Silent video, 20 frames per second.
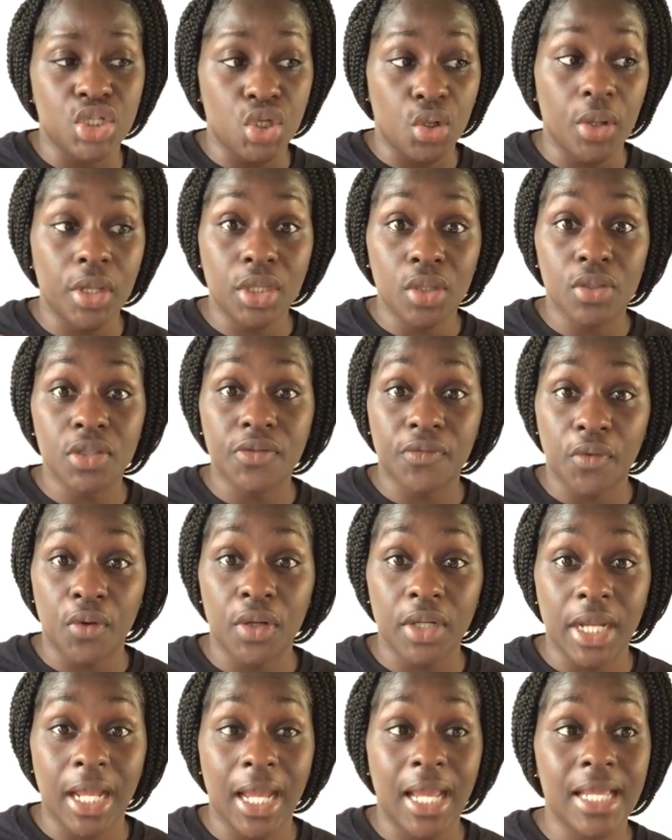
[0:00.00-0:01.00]
during those
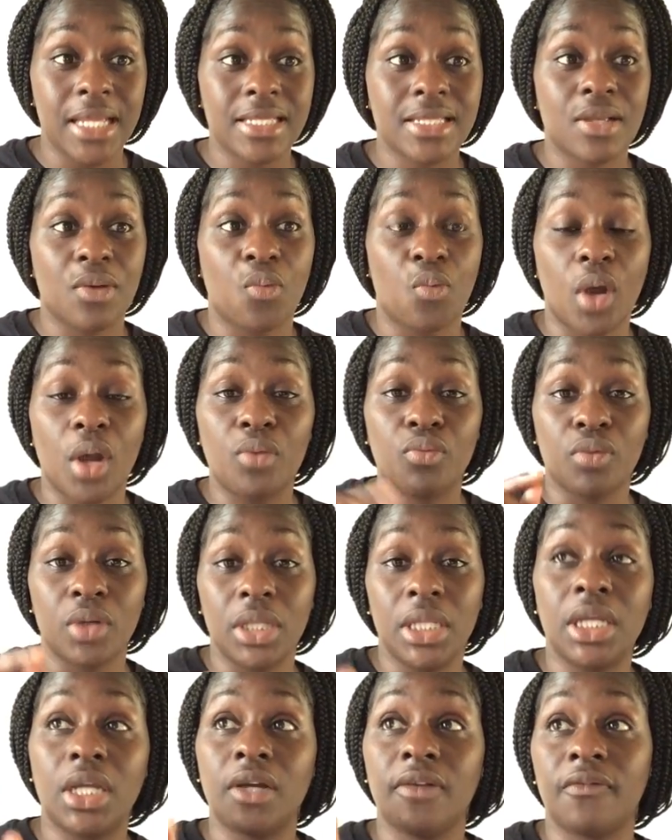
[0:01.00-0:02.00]
four days, what
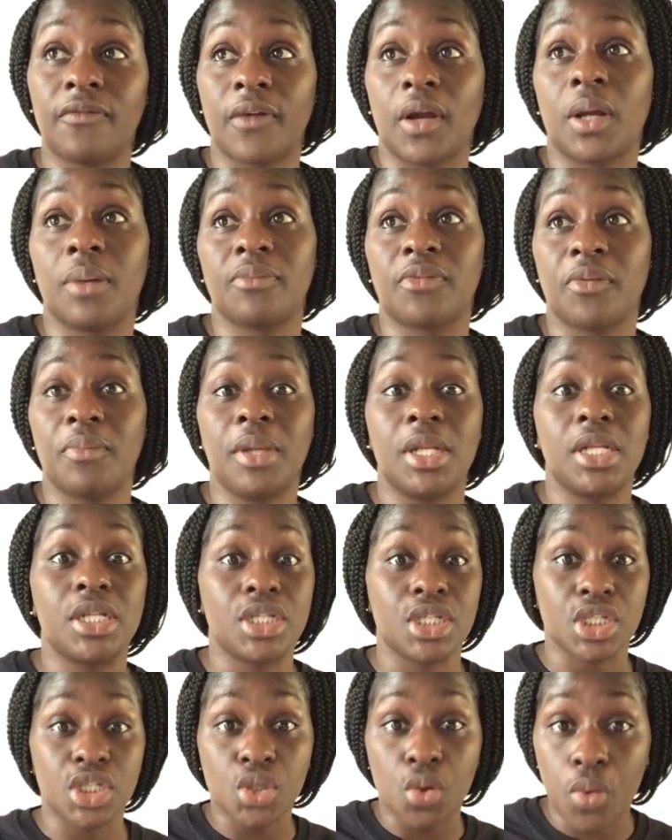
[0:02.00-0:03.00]
really confirmed for me to
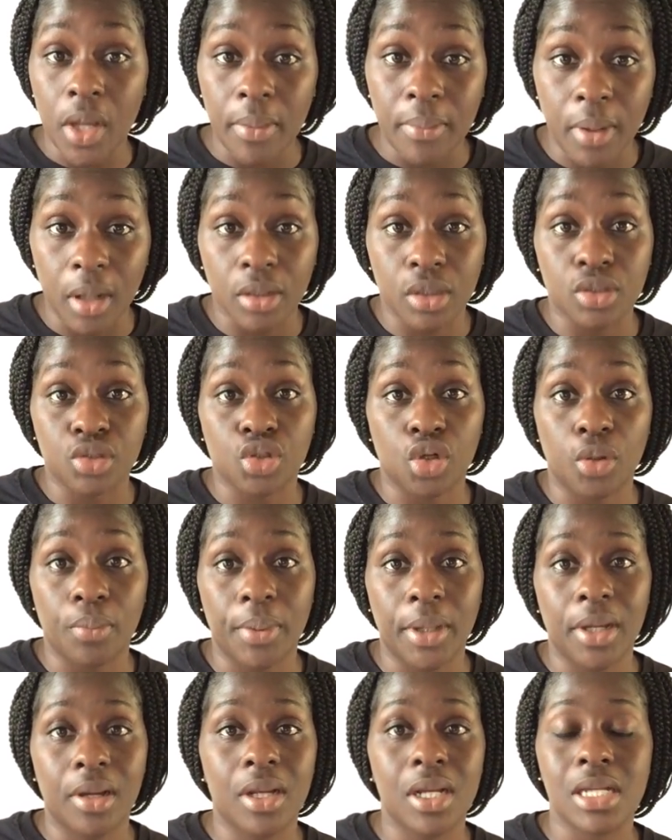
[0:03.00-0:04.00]
just quit birth control,
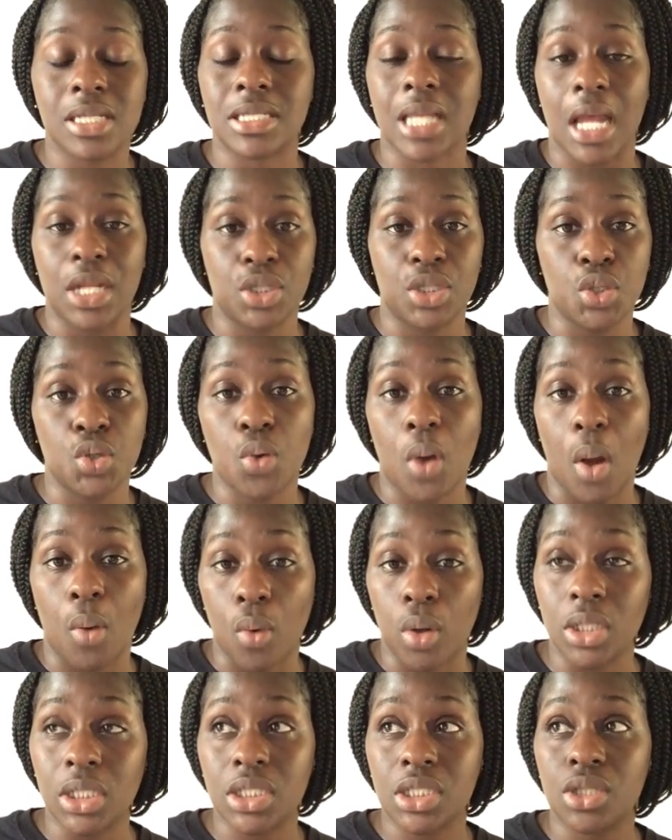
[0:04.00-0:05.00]
period, because I knew I
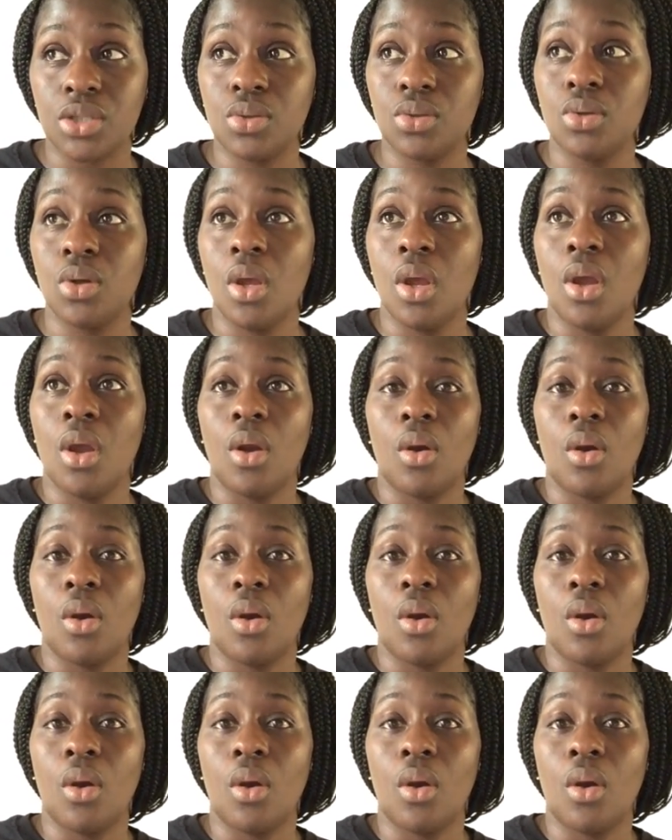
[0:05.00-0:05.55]
wanted to,